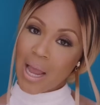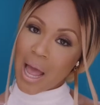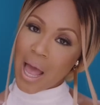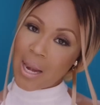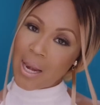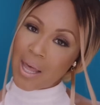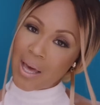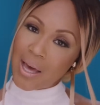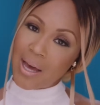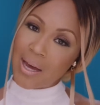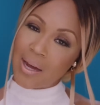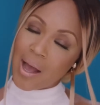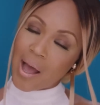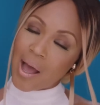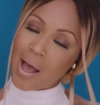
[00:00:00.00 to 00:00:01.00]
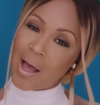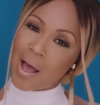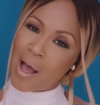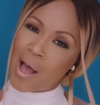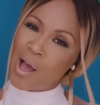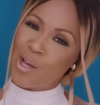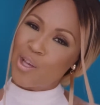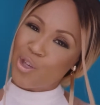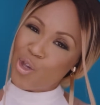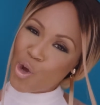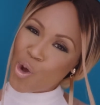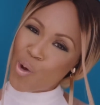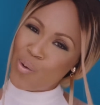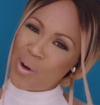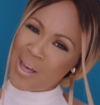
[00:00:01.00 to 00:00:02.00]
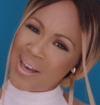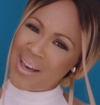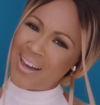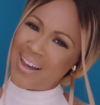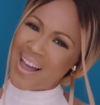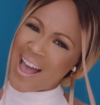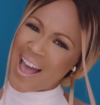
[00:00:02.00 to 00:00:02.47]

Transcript: I love God. You don't love